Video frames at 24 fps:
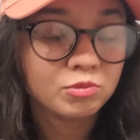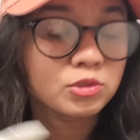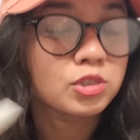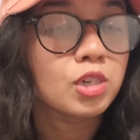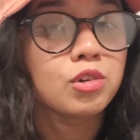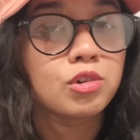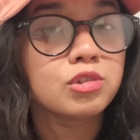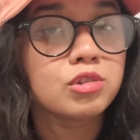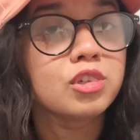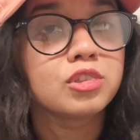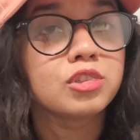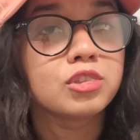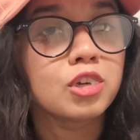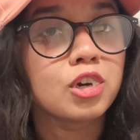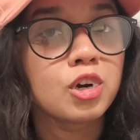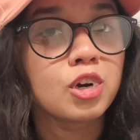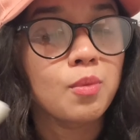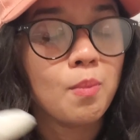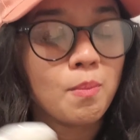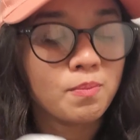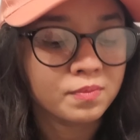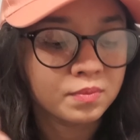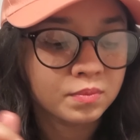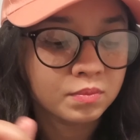It's a good dessert.
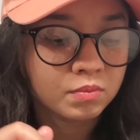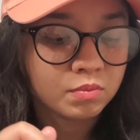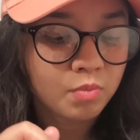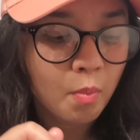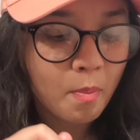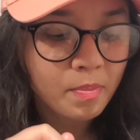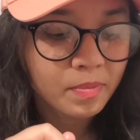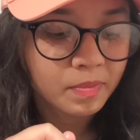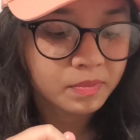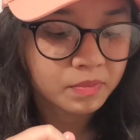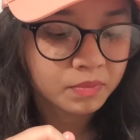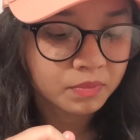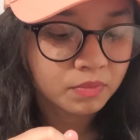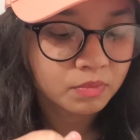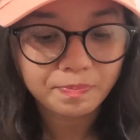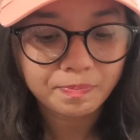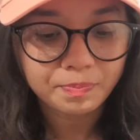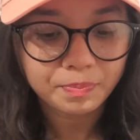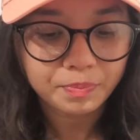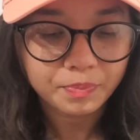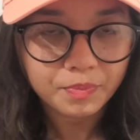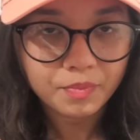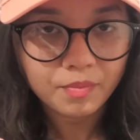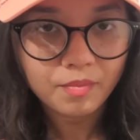
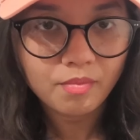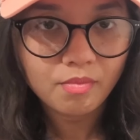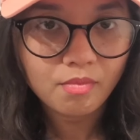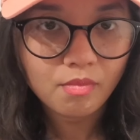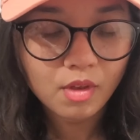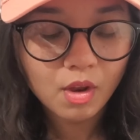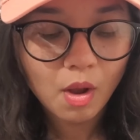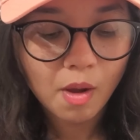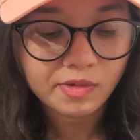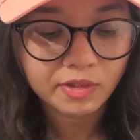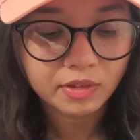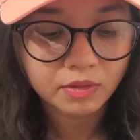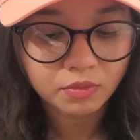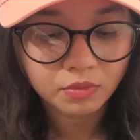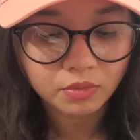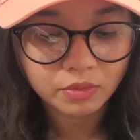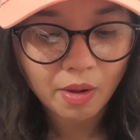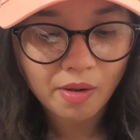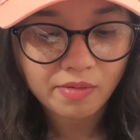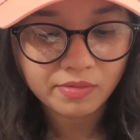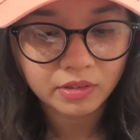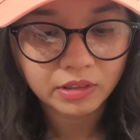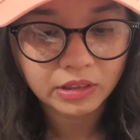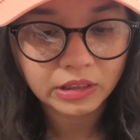Which one is your favorite,
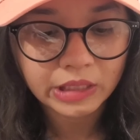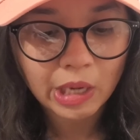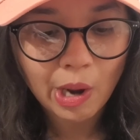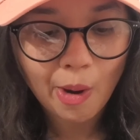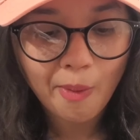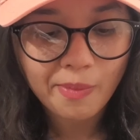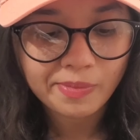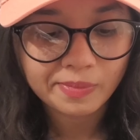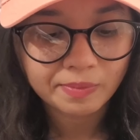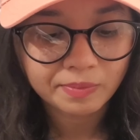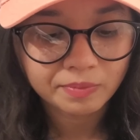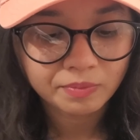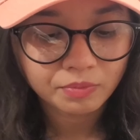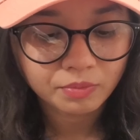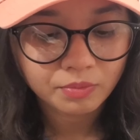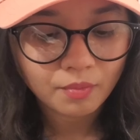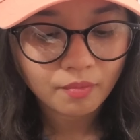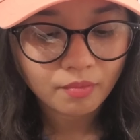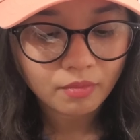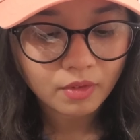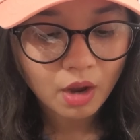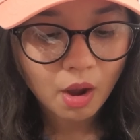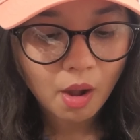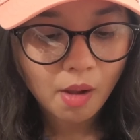Oreo or
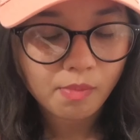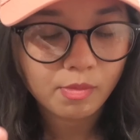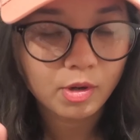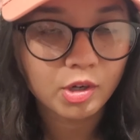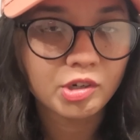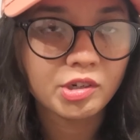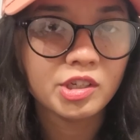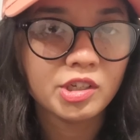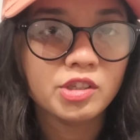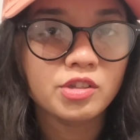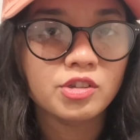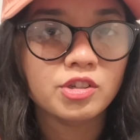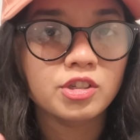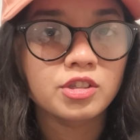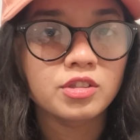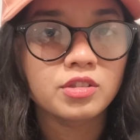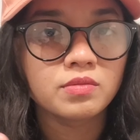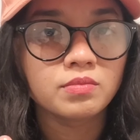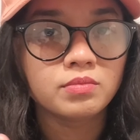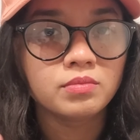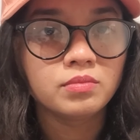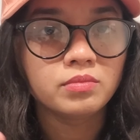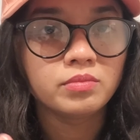the Maltesers?